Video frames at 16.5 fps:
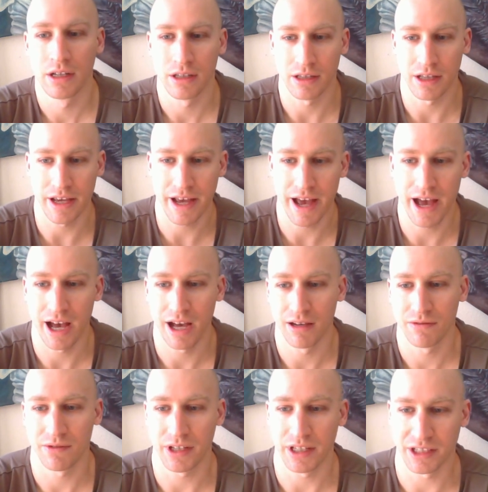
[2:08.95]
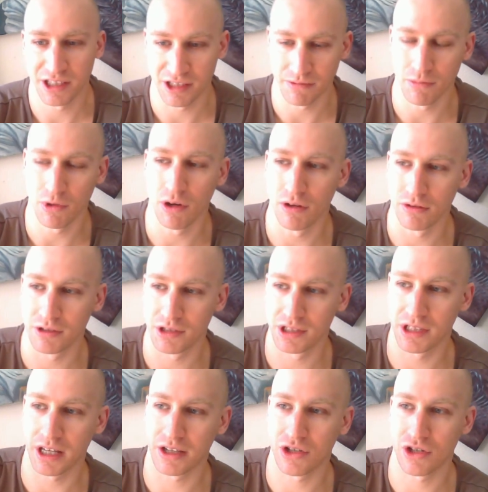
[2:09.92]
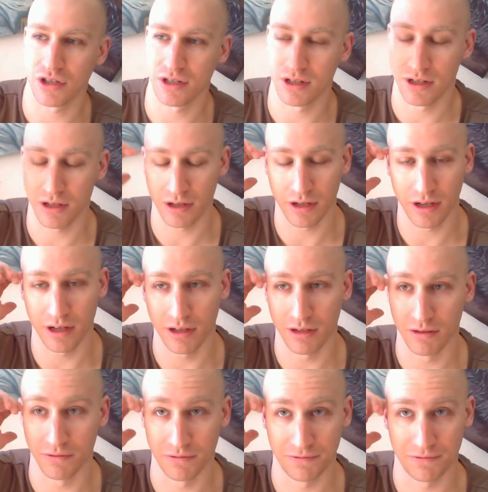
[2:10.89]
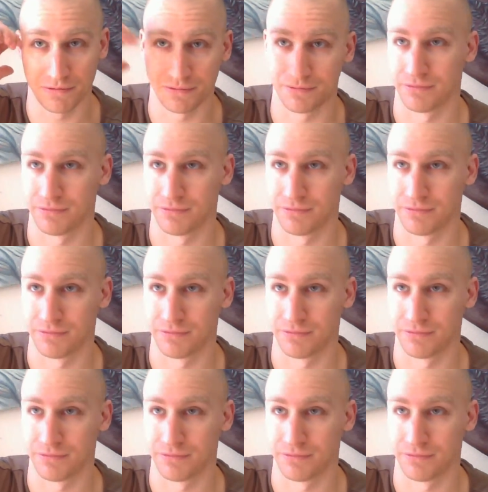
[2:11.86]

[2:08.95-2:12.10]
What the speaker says: they have a small section of